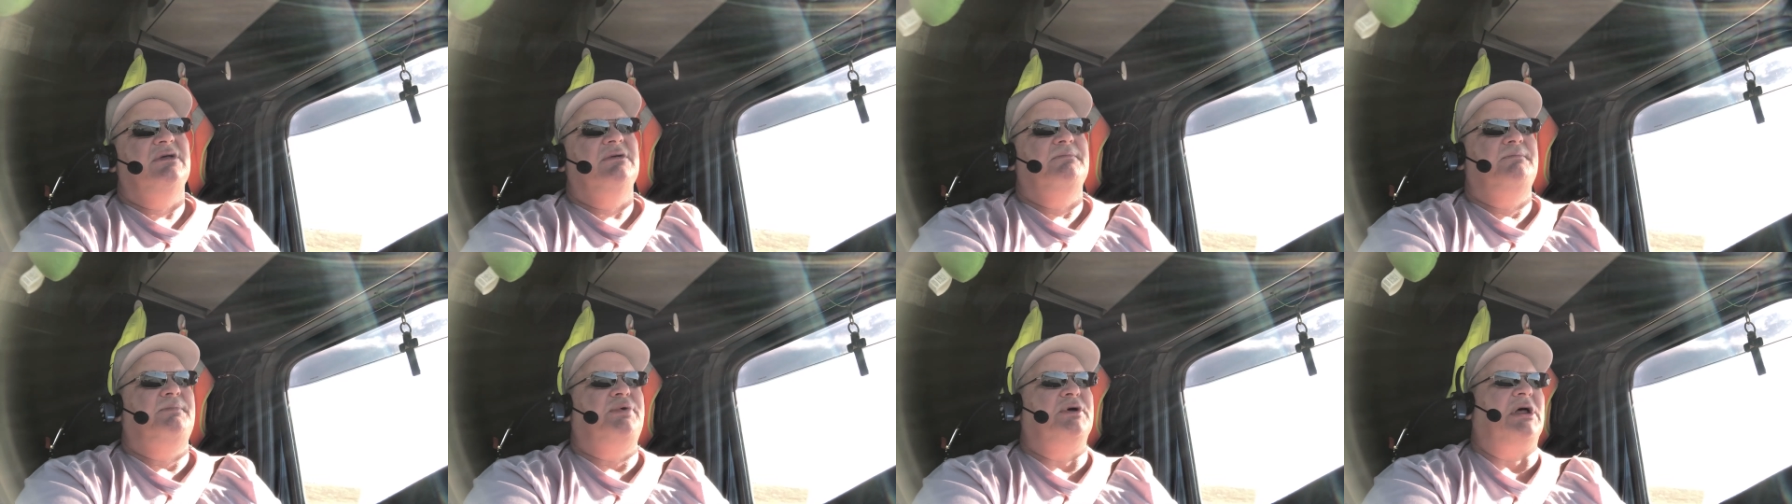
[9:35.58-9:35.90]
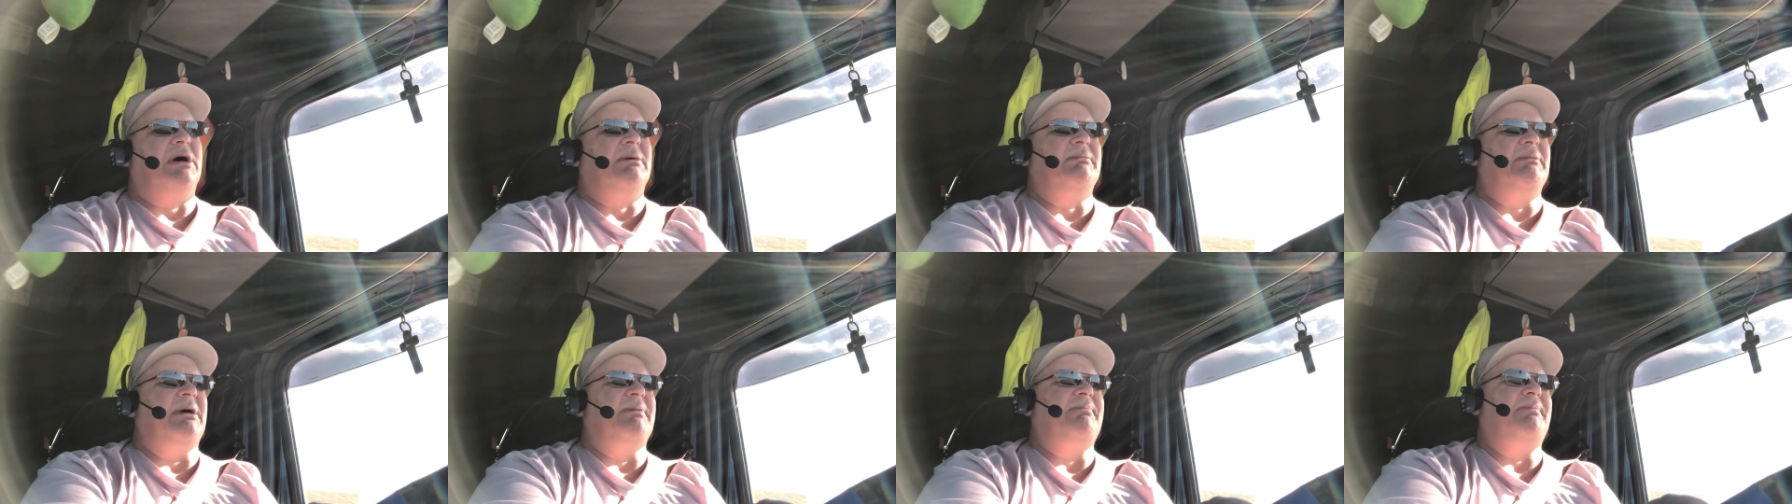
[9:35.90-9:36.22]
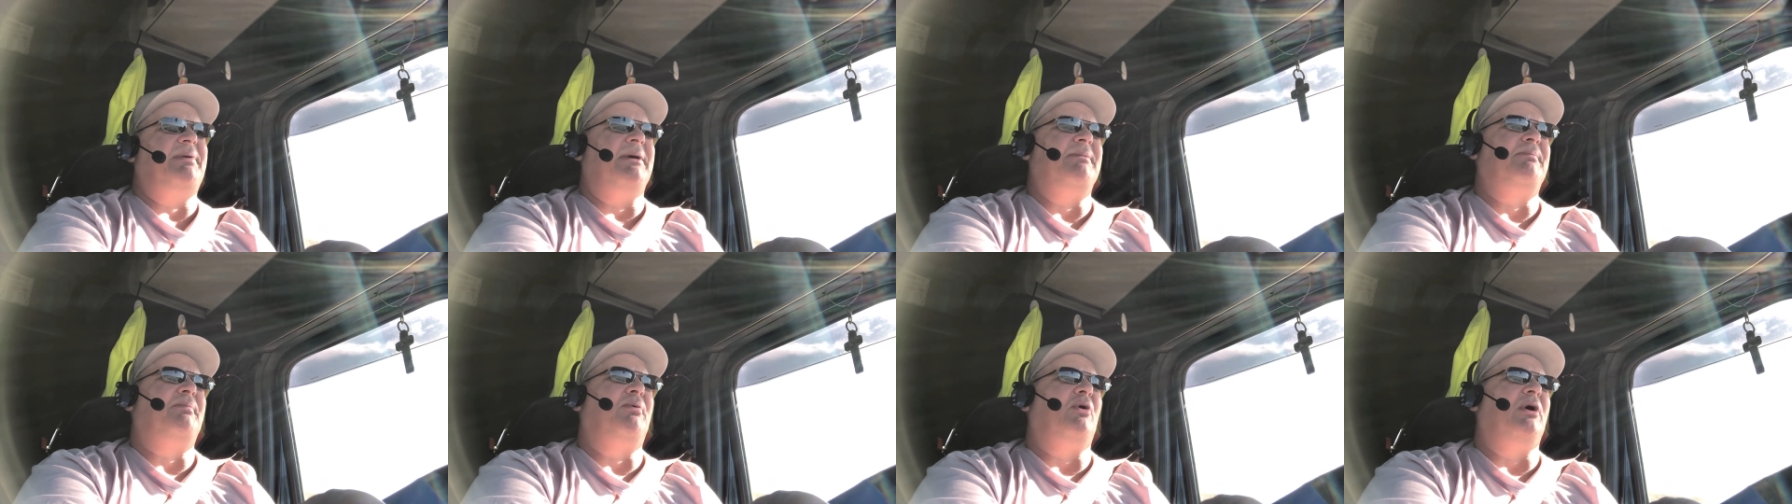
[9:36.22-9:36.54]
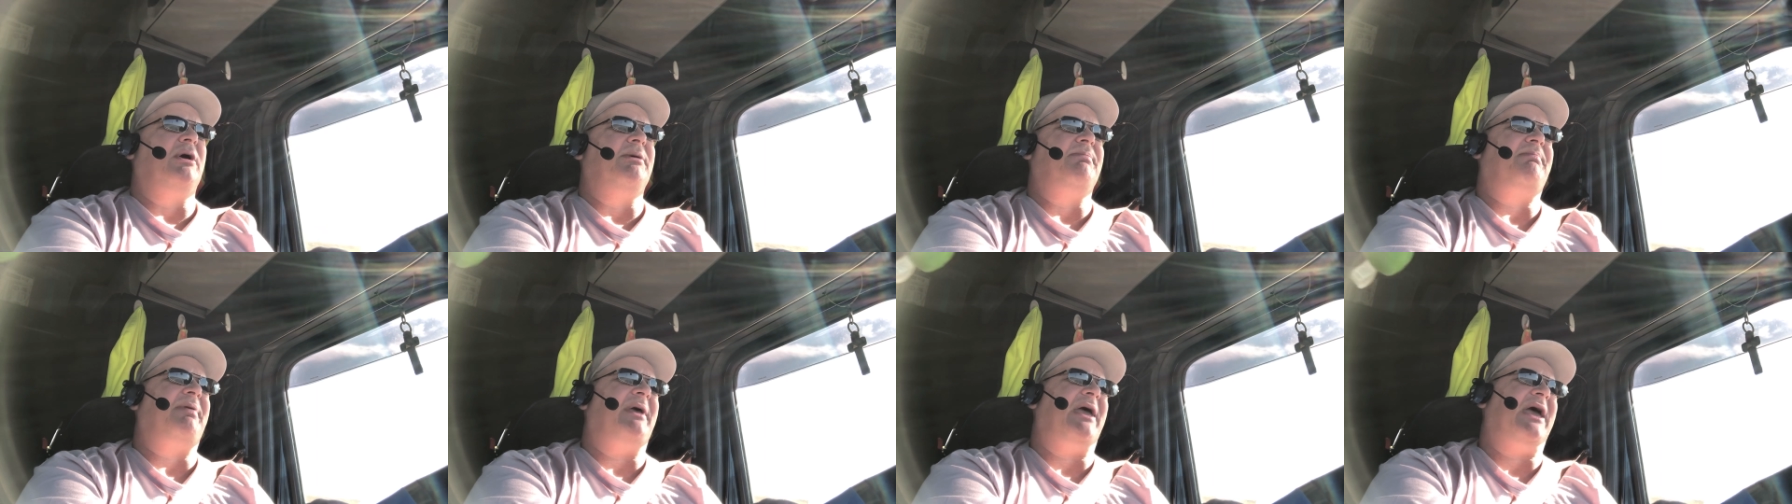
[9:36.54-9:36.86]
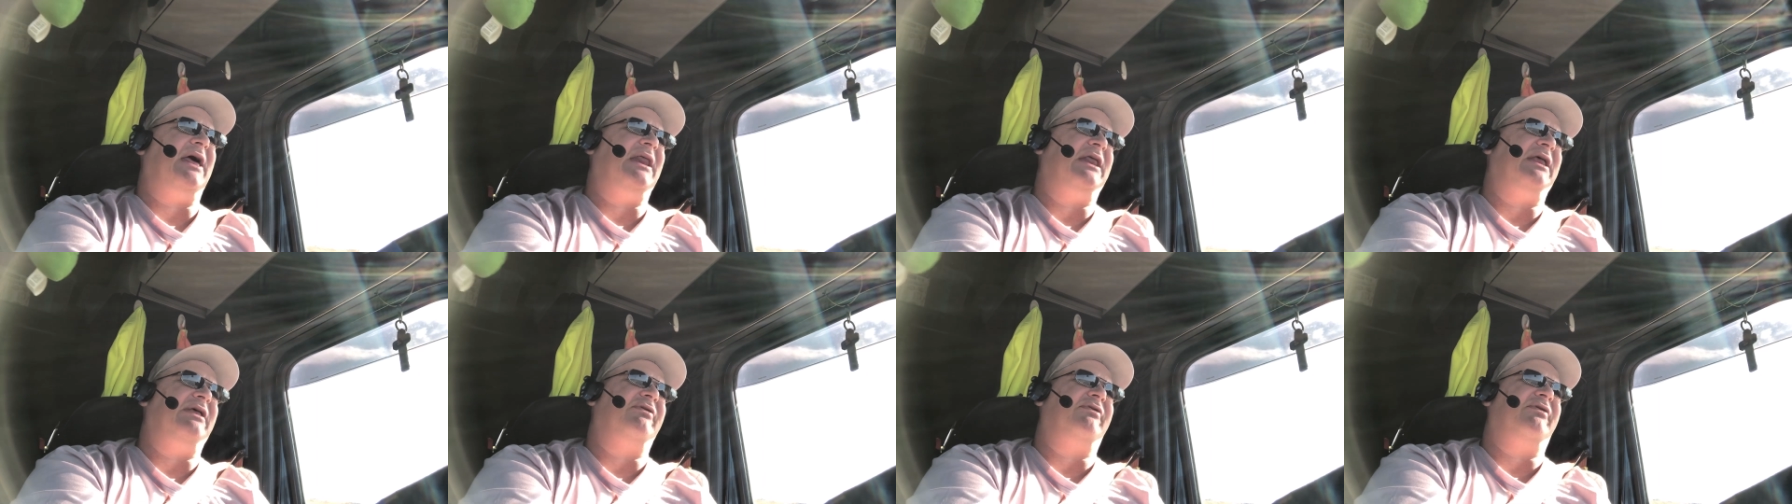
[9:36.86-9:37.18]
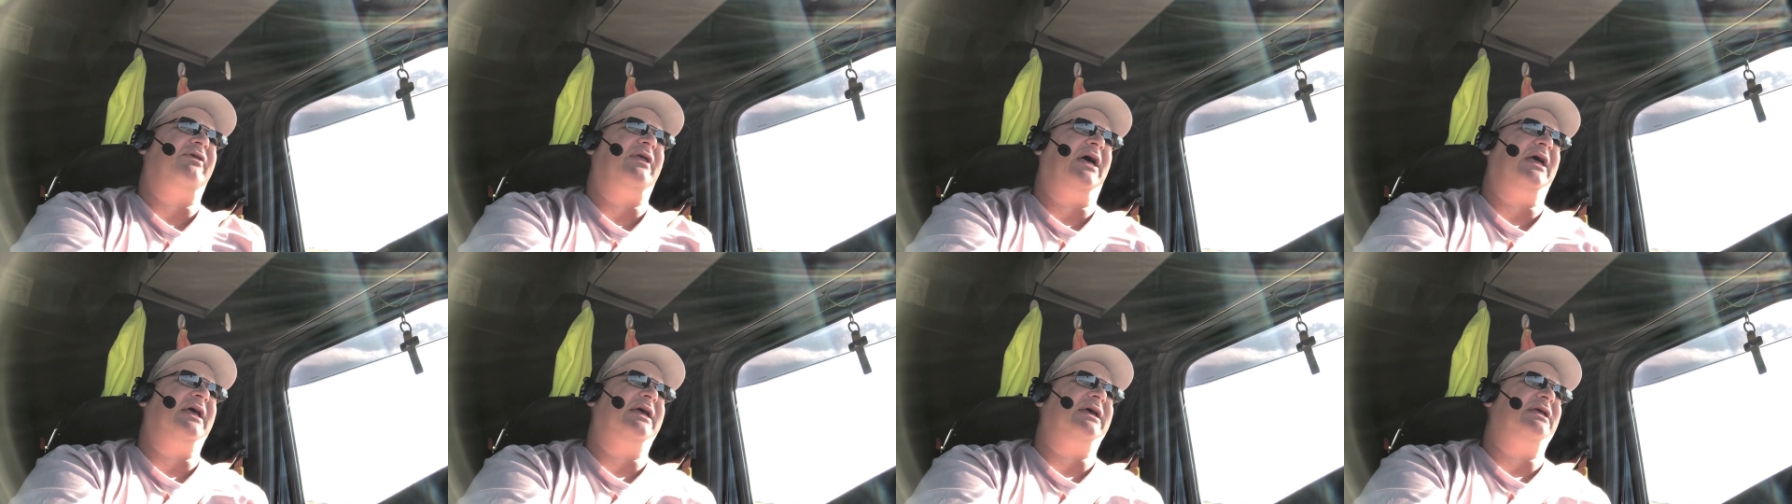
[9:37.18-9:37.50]
put on my big boy panties
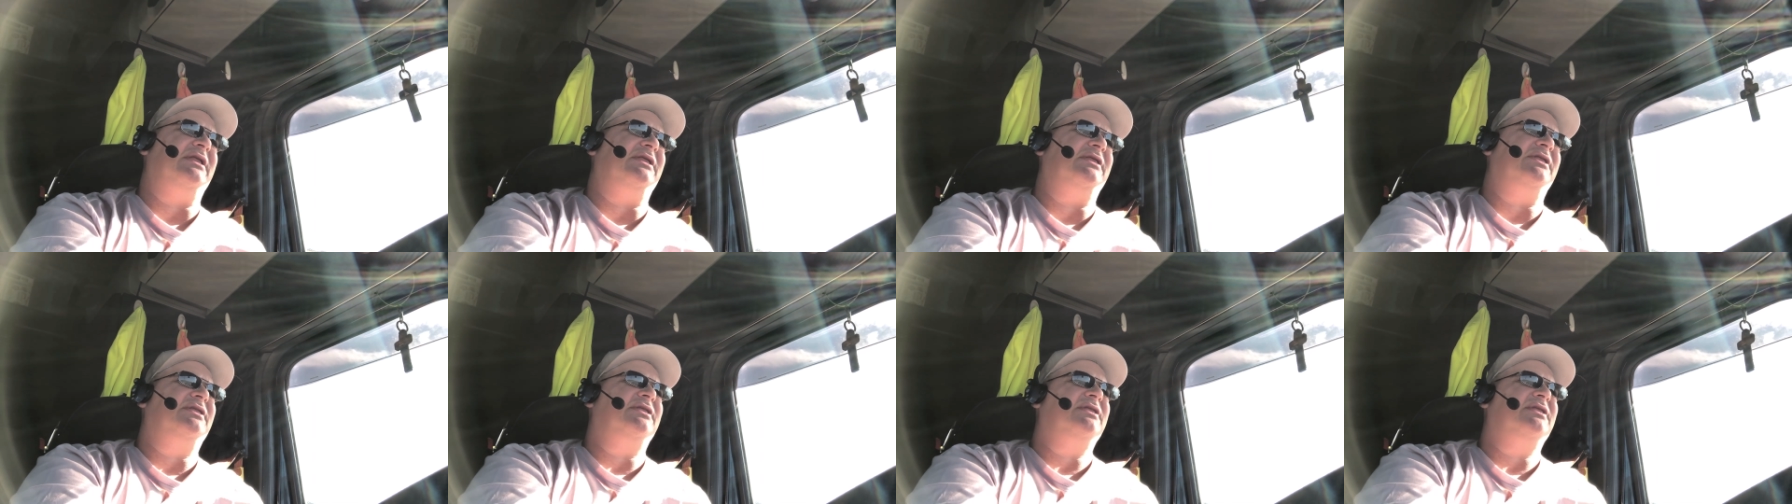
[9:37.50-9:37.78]
and I can